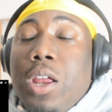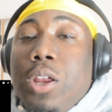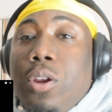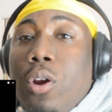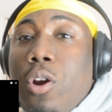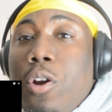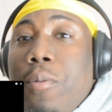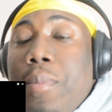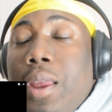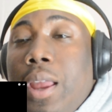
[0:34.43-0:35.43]
You hear
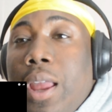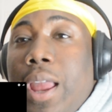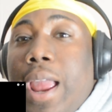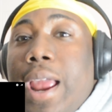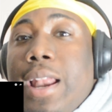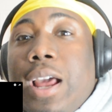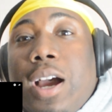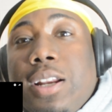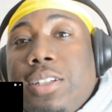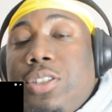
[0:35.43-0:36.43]
me? And the
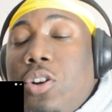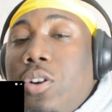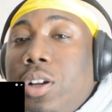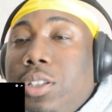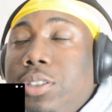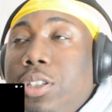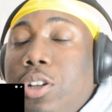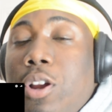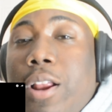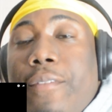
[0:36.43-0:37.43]
other jar, you
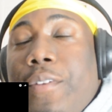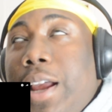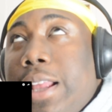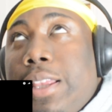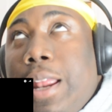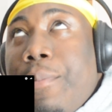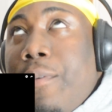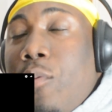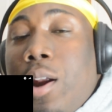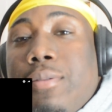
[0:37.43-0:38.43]
know, I forgot the name of
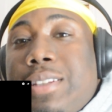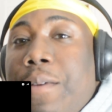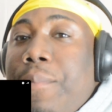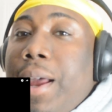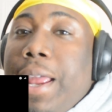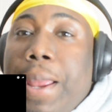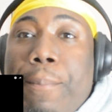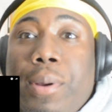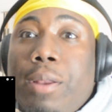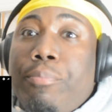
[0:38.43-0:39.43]
it right off the top of my head,
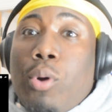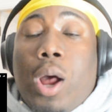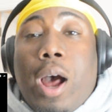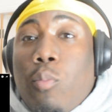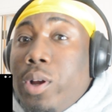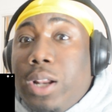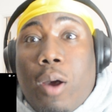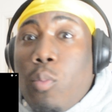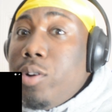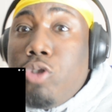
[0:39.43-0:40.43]
but bro, I wasn't, I
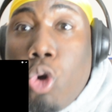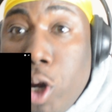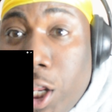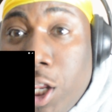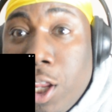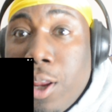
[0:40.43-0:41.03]
wasn't doing it.